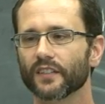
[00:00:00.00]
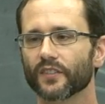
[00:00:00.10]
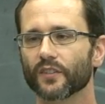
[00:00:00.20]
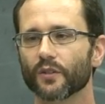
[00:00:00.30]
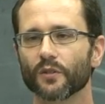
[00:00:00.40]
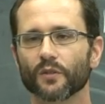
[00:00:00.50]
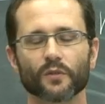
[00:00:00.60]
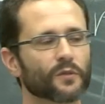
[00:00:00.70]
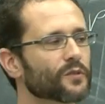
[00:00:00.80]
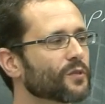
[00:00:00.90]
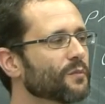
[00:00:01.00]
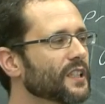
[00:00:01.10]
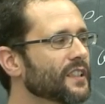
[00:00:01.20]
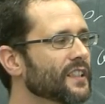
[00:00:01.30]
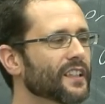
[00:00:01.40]
so to
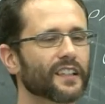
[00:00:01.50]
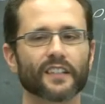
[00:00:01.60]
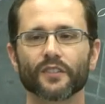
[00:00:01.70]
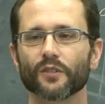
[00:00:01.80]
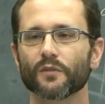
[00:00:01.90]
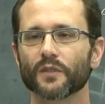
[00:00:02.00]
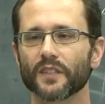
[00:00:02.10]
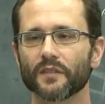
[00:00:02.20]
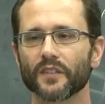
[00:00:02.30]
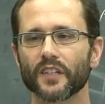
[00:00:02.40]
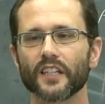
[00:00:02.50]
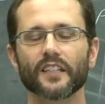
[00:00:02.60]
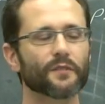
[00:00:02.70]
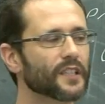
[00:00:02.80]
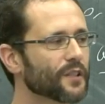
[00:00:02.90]
me, uh, you know, he, he
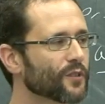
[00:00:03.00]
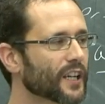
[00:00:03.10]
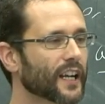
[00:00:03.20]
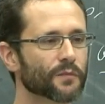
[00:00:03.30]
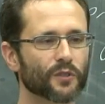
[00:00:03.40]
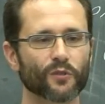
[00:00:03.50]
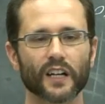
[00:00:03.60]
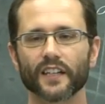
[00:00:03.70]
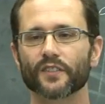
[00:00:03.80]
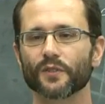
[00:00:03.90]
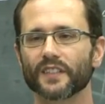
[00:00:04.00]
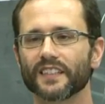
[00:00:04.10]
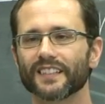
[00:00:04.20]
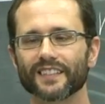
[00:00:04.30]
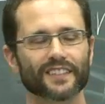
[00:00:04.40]
either had blue eyes or he
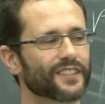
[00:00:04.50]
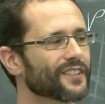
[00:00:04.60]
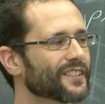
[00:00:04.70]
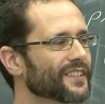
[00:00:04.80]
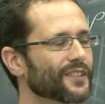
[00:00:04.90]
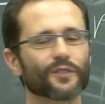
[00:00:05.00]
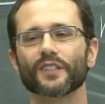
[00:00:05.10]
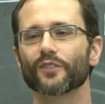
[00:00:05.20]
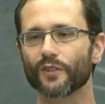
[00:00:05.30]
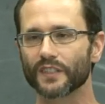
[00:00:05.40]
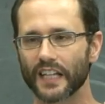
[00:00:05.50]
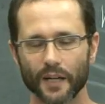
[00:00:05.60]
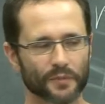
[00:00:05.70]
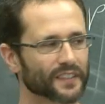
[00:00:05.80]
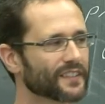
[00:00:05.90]
didn't. The, you know, it already
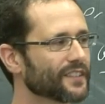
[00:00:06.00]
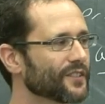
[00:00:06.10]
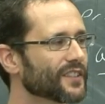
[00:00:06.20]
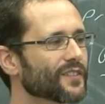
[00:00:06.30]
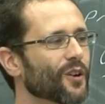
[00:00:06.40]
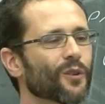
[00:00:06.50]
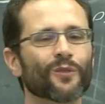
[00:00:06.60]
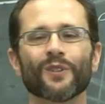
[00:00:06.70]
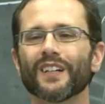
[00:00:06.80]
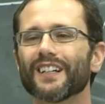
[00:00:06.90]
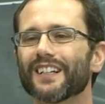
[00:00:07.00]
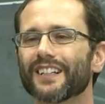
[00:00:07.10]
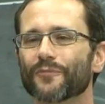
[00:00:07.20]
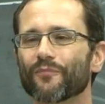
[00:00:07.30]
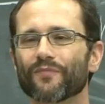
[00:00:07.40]
happened. There is no
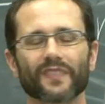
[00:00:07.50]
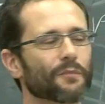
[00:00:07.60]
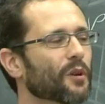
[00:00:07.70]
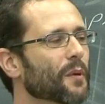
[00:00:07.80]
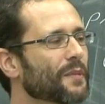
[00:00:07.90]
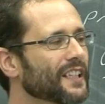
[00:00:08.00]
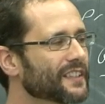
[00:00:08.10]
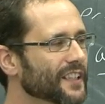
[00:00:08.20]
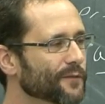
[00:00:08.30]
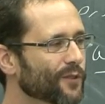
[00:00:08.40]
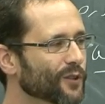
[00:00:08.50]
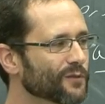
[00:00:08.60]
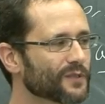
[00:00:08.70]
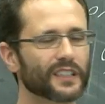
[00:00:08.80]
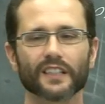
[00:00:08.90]
probability
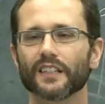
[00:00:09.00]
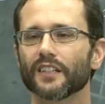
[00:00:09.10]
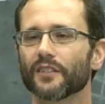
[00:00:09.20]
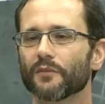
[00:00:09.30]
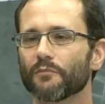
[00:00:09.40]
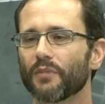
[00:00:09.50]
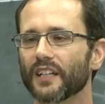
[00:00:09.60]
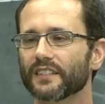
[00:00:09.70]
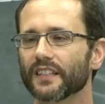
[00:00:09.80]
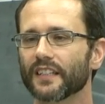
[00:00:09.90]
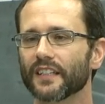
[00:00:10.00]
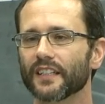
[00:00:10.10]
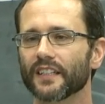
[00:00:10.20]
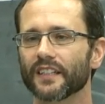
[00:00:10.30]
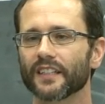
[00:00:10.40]
involved. But,
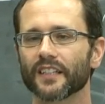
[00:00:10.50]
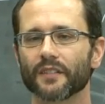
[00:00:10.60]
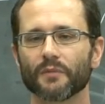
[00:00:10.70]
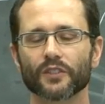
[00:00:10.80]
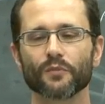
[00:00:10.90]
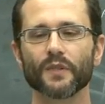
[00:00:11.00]
uh, but to